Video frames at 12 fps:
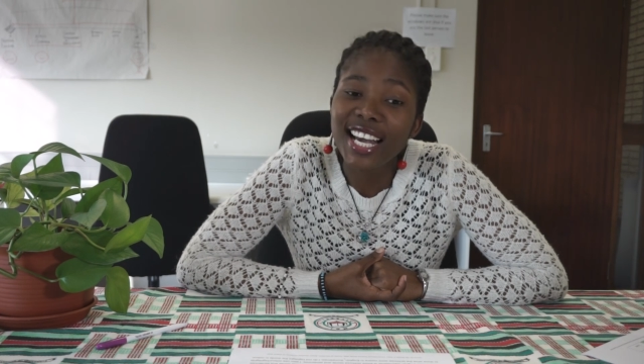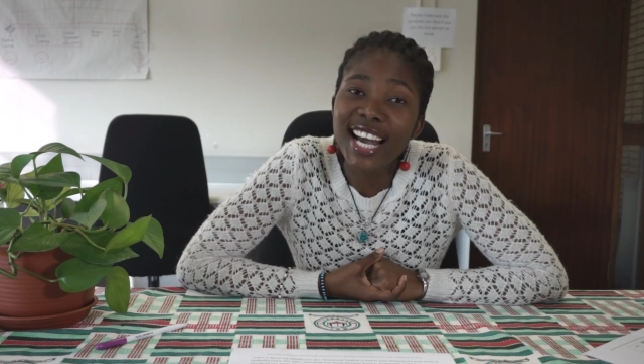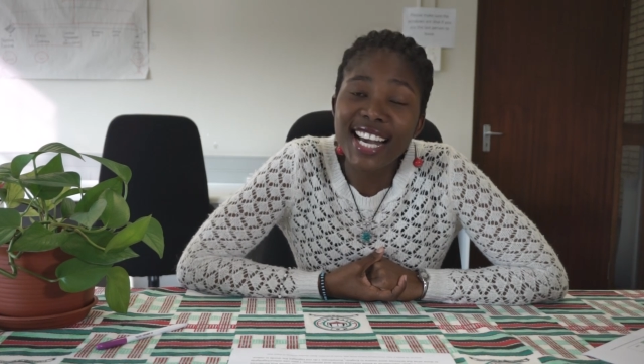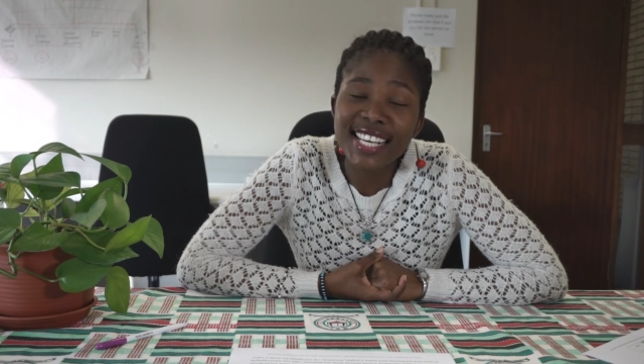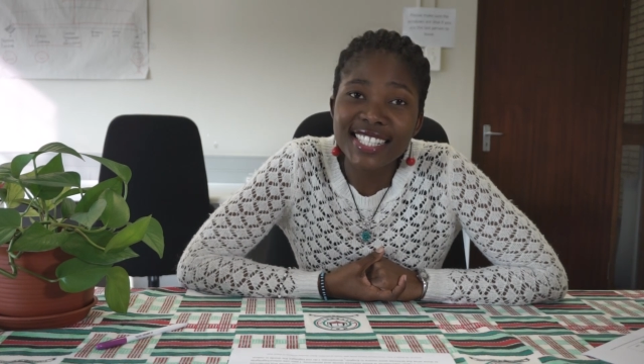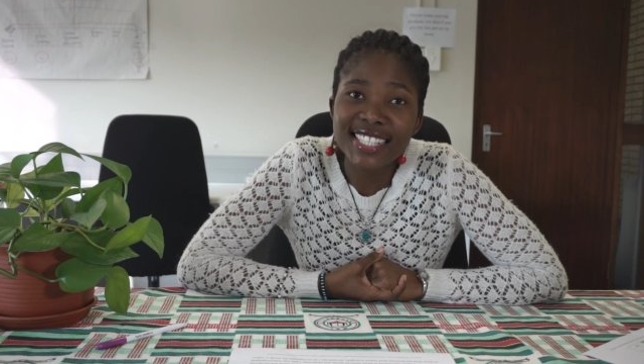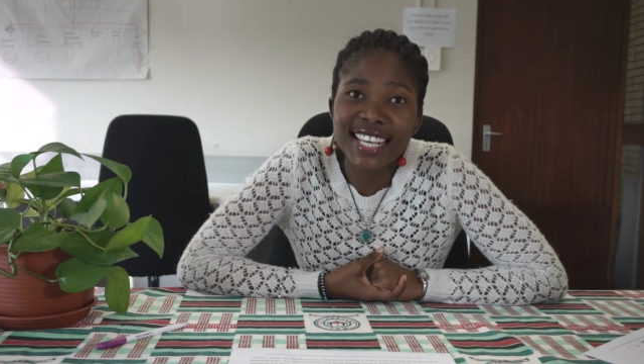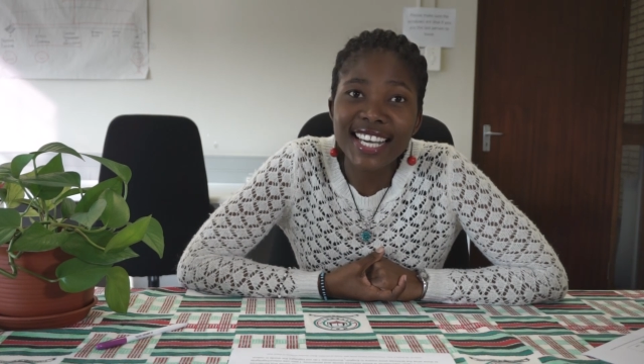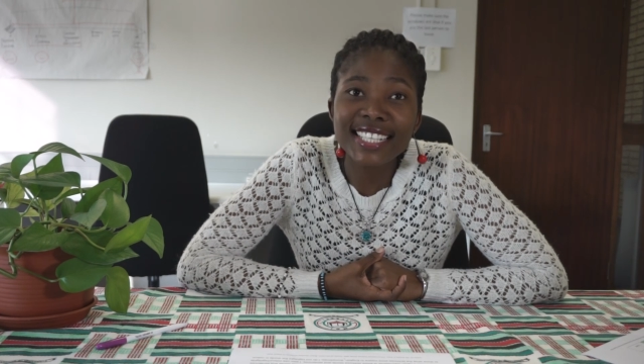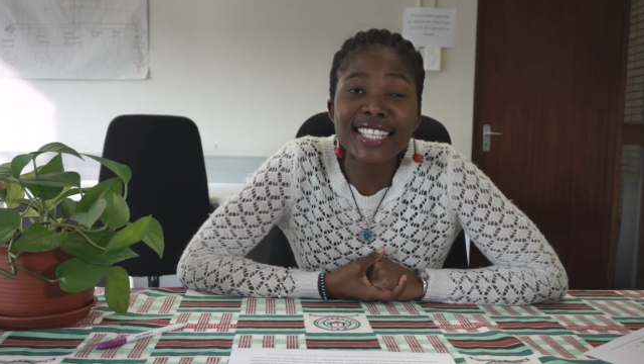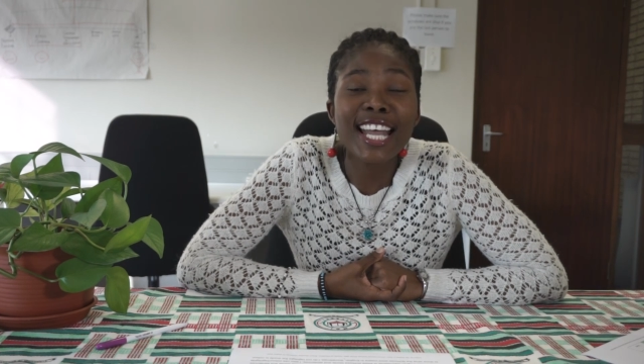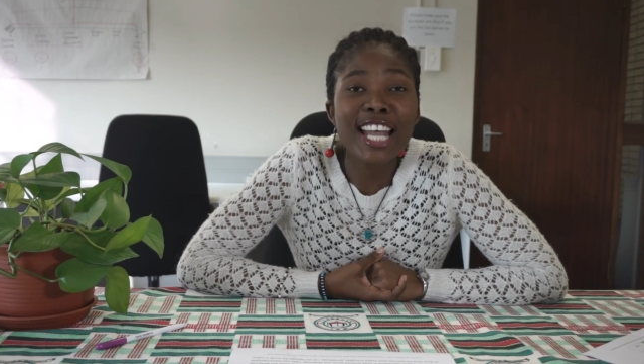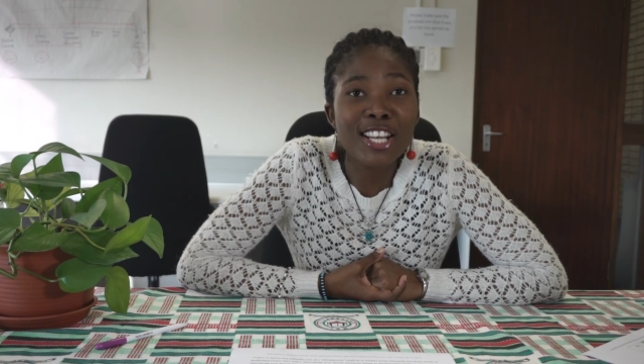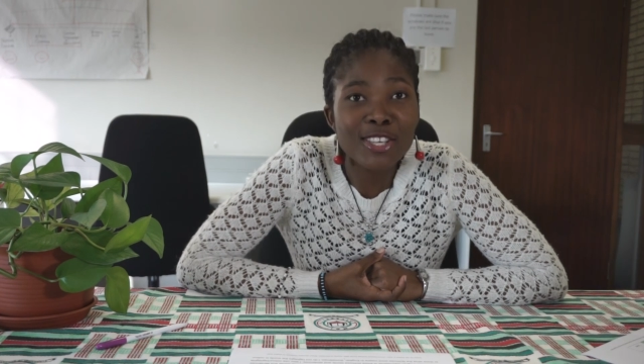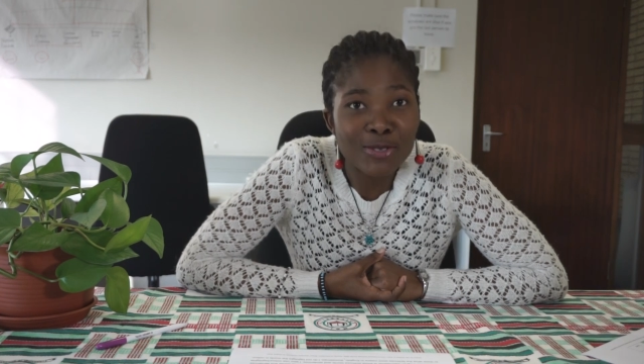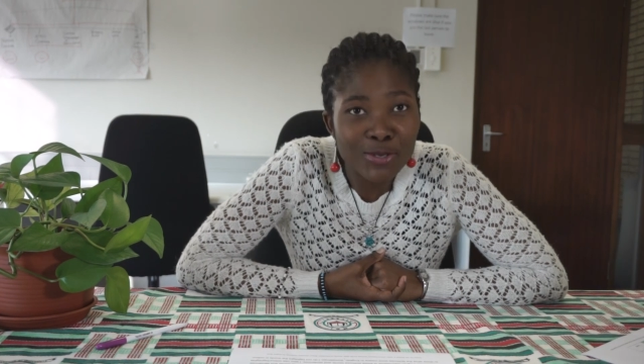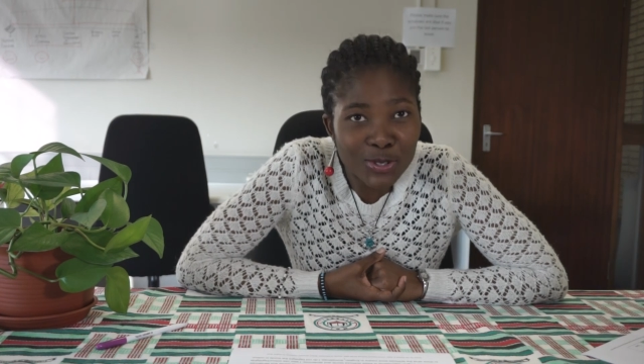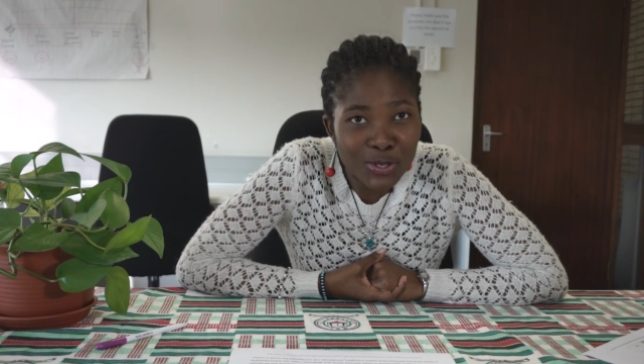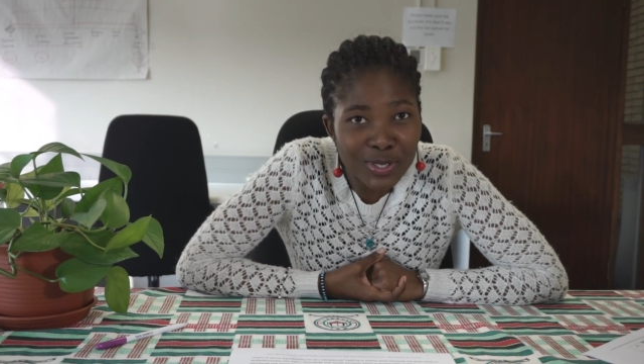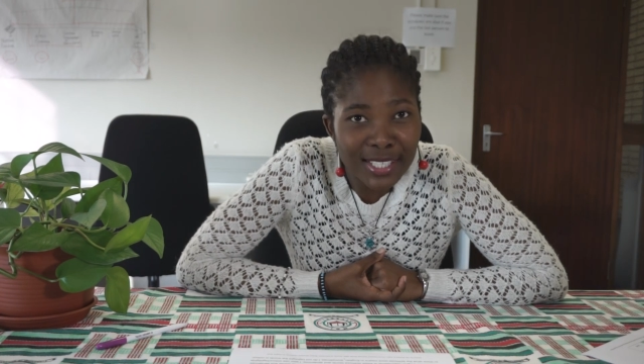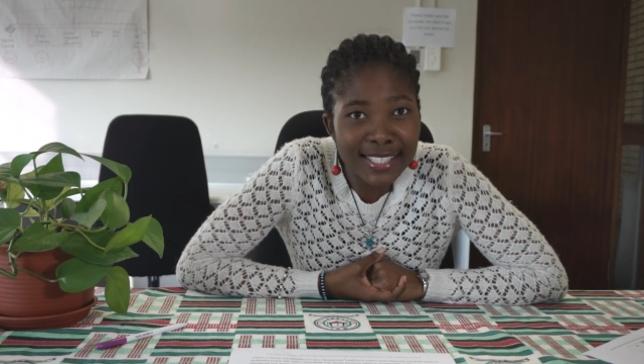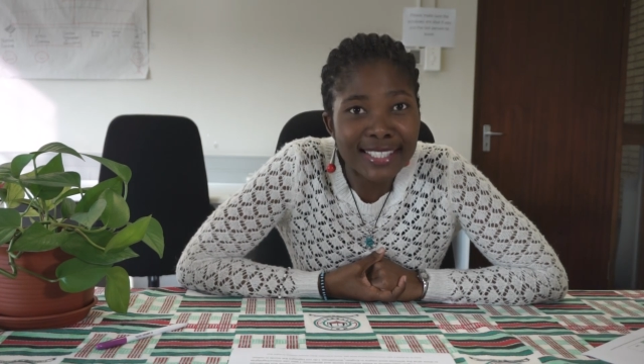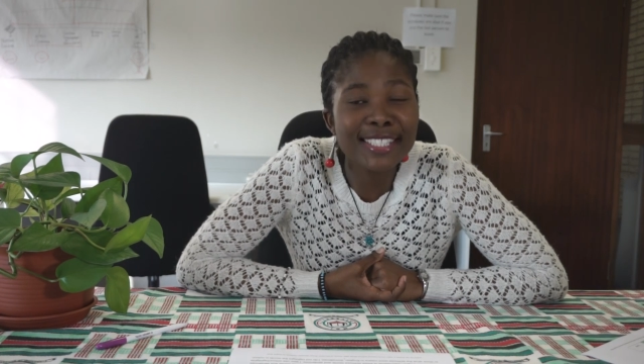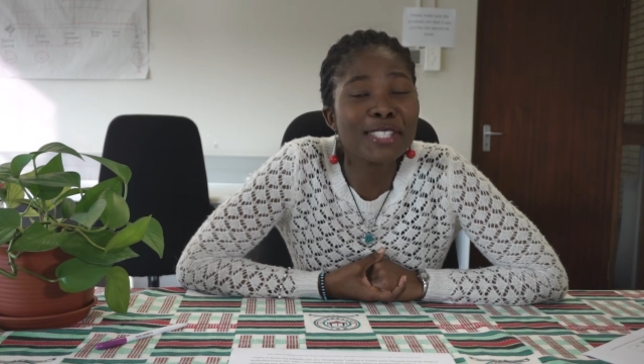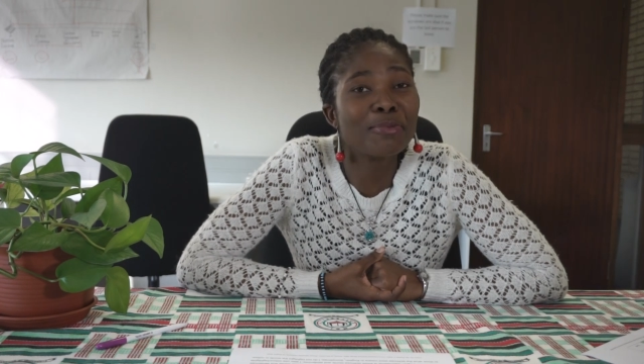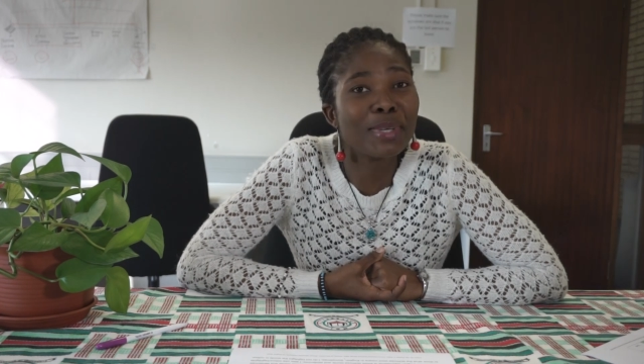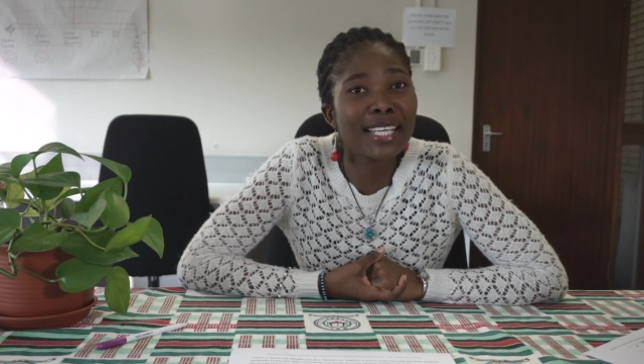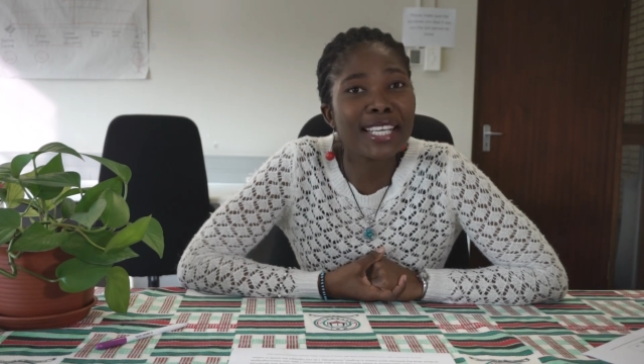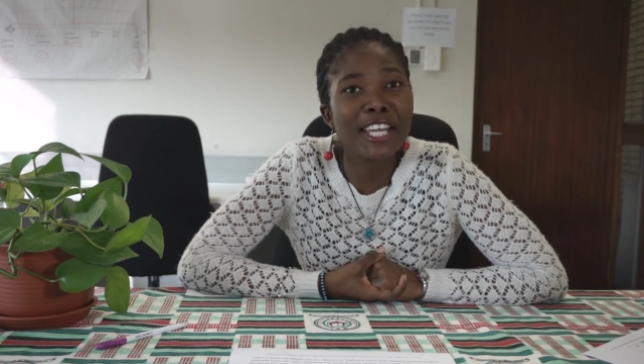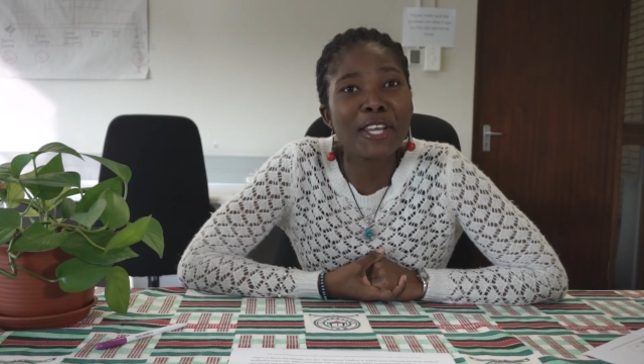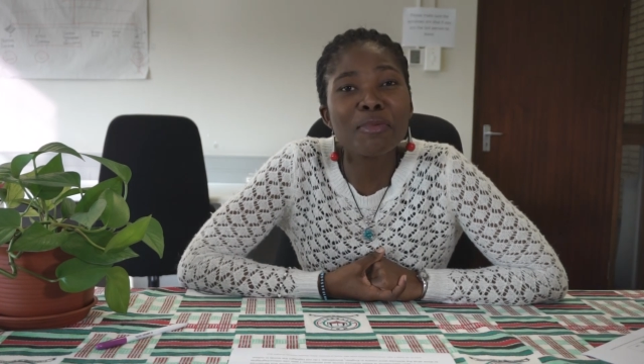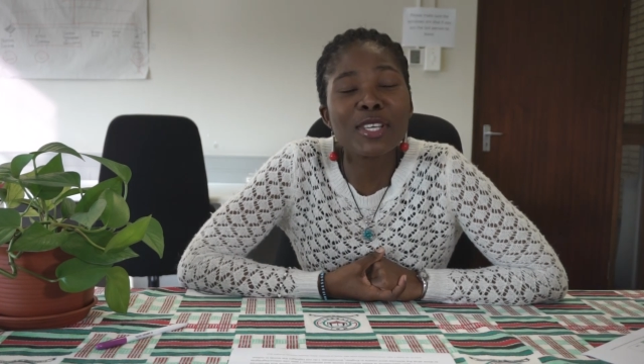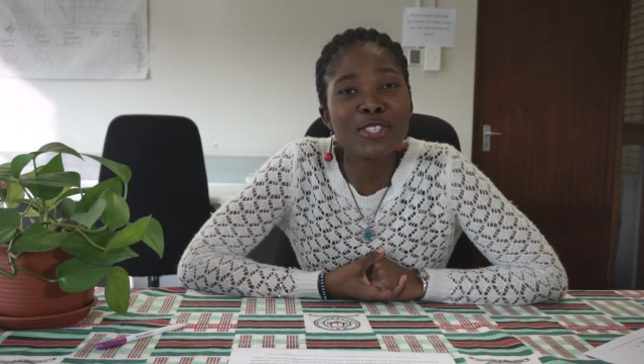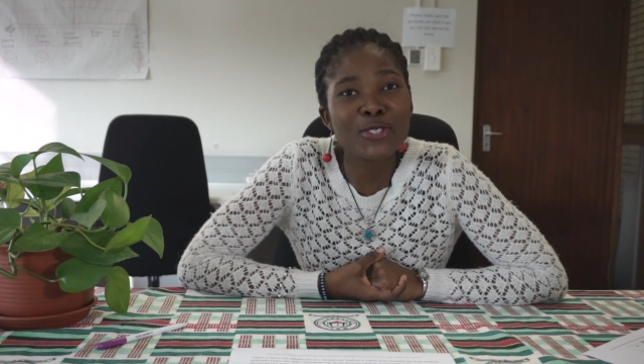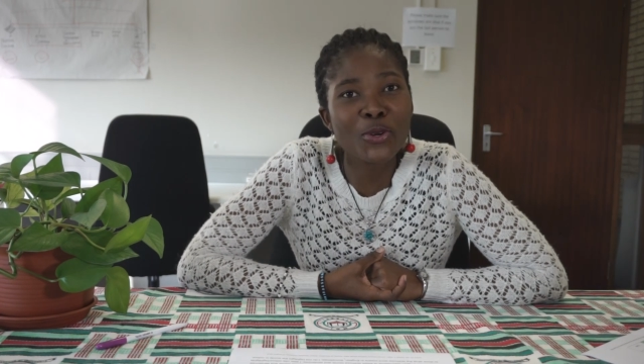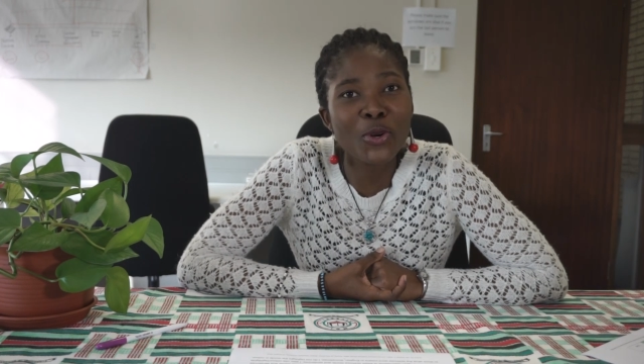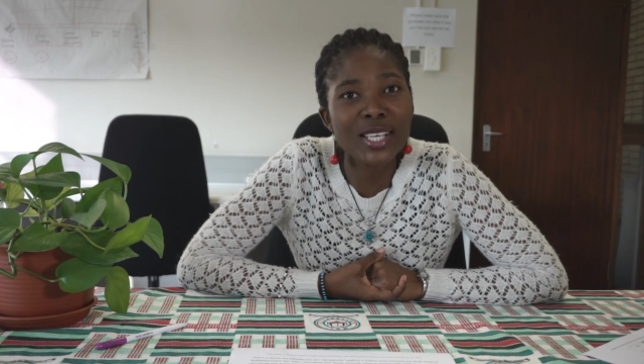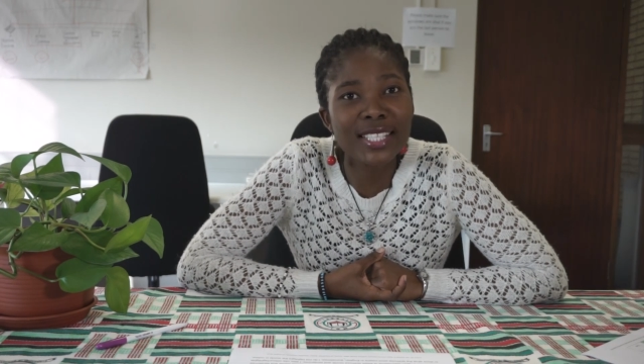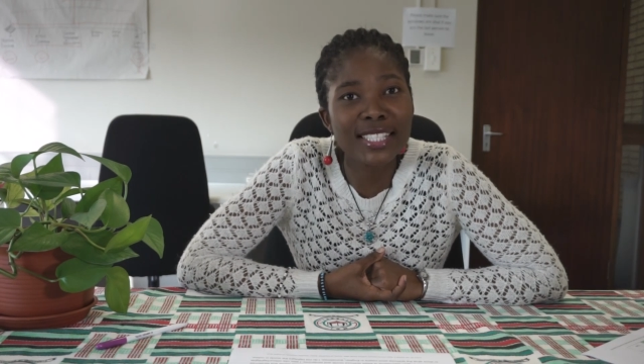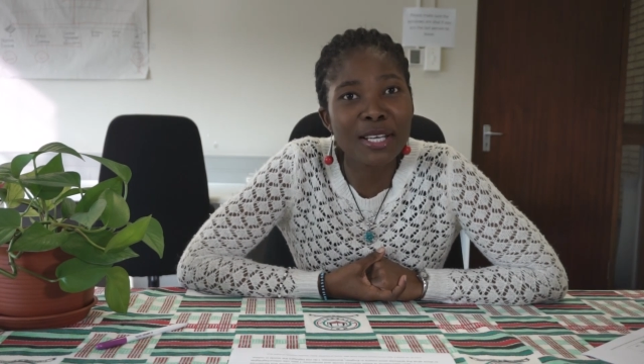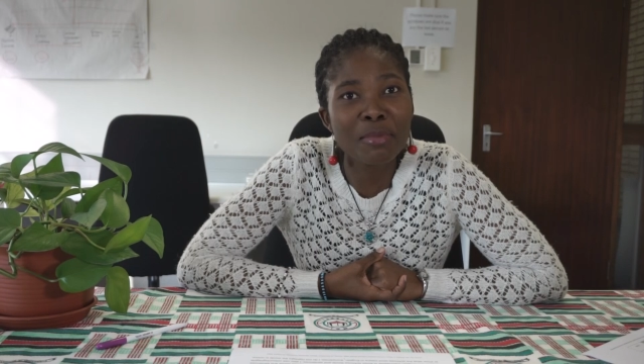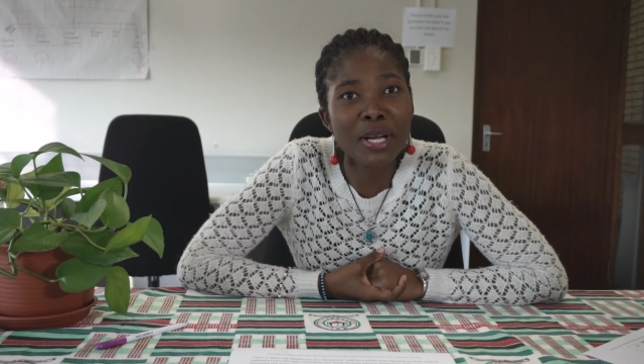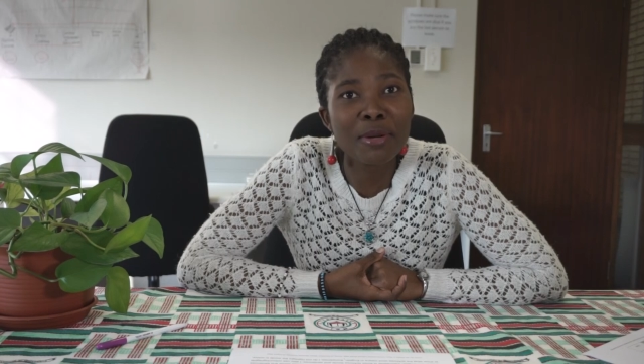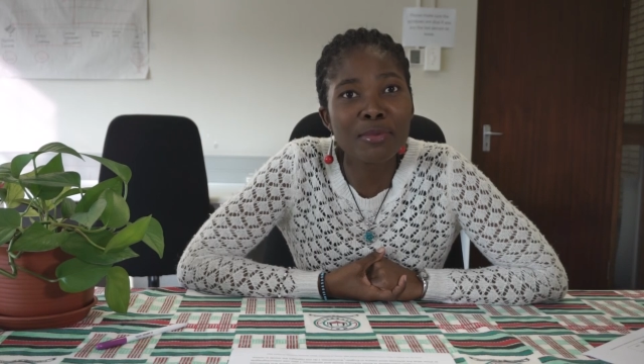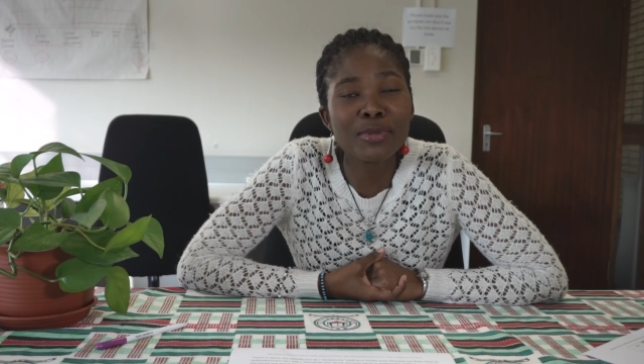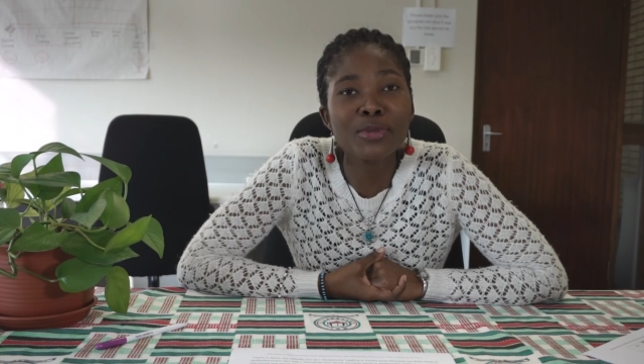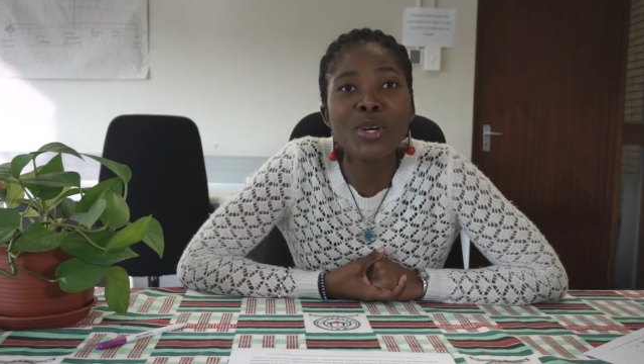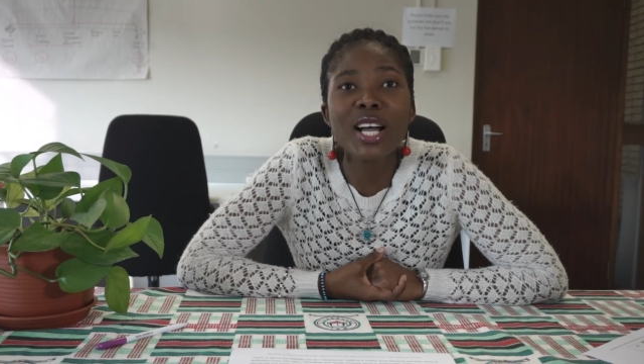I said, hello students, my name is Kholisa Phaphu.